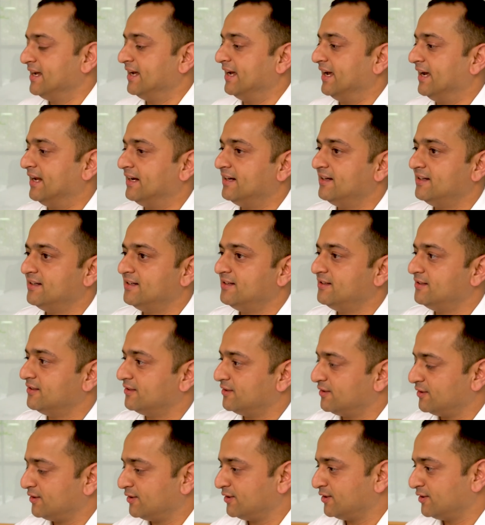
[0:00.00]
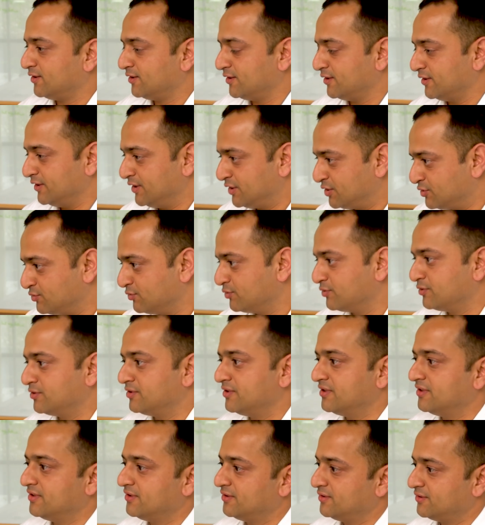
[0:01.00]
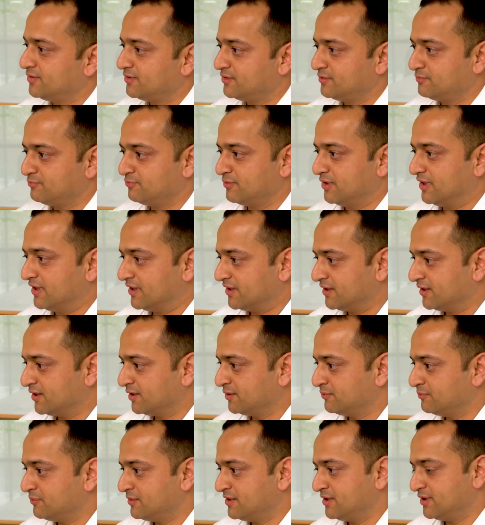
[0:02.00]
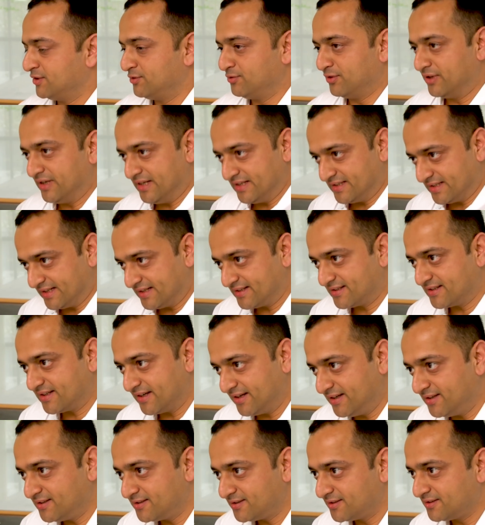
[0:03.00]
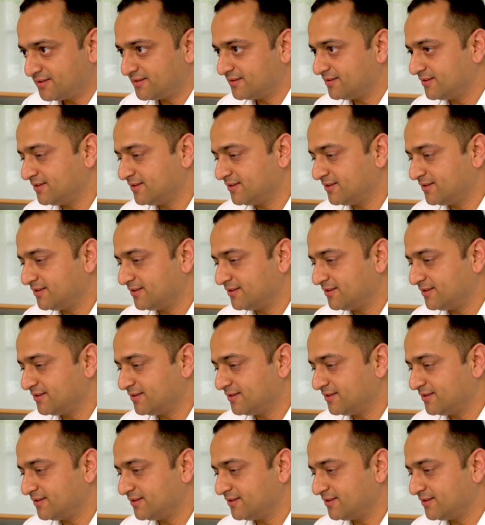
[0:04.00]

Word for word: And uh, it took uh, to a decent size.